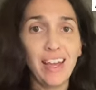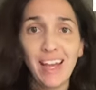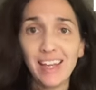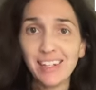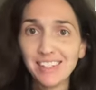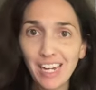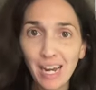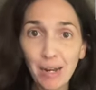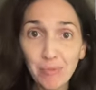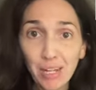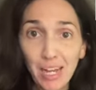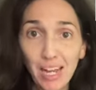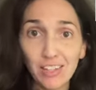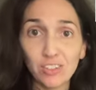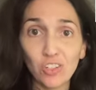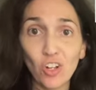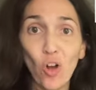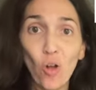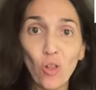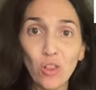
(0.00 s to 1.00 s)
and time to
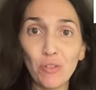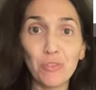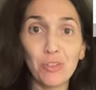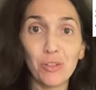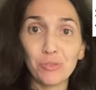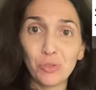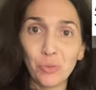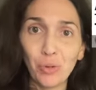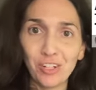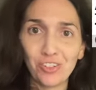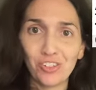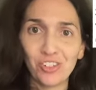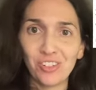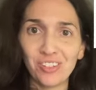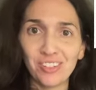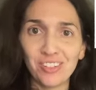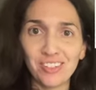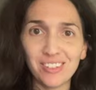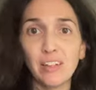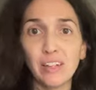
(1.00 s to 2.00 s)
ask all of those
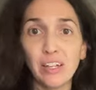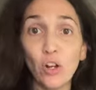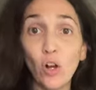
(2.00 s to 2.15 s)
questions.